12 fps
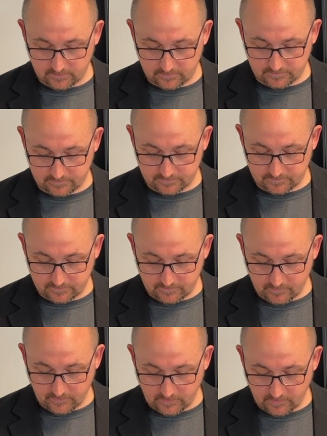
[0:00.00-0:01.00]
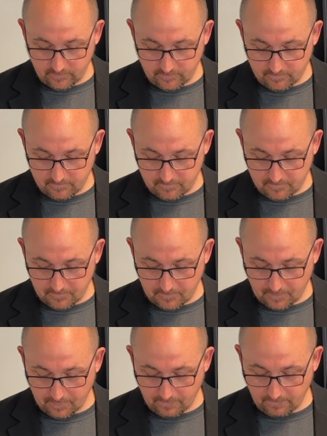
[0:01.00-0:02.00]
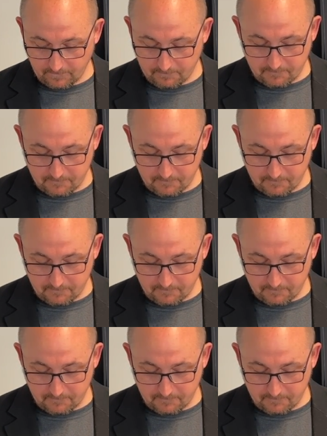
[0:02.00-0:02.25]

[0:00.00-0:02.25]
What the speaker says: Nothing is said.